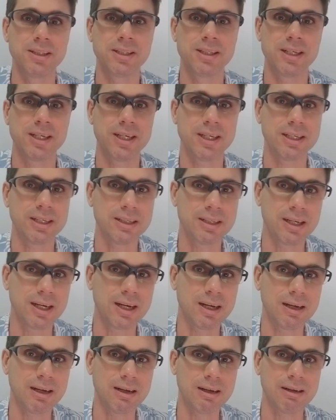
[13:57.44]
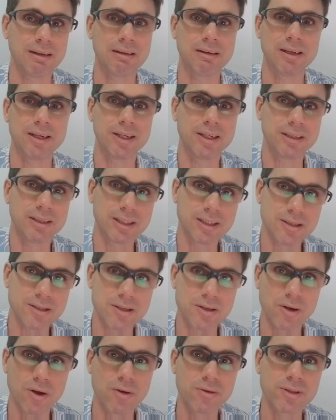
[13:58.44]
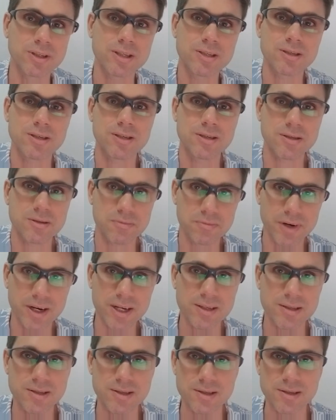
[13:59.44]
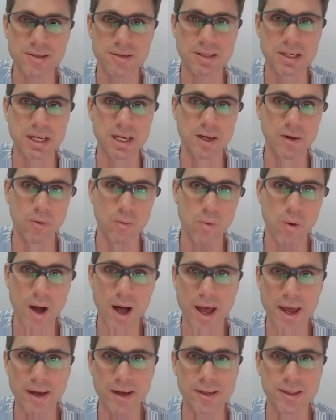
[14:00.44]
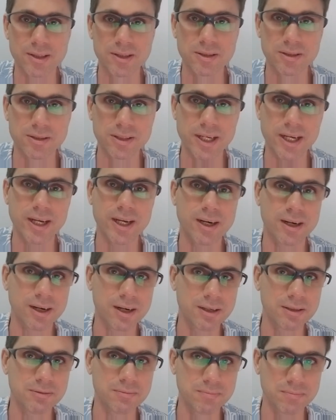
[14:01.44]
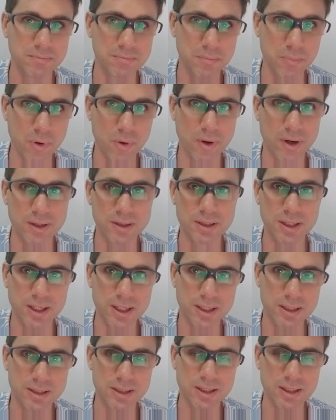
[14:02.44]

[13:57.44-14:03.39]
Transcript: in these long distance races. Why? They are born in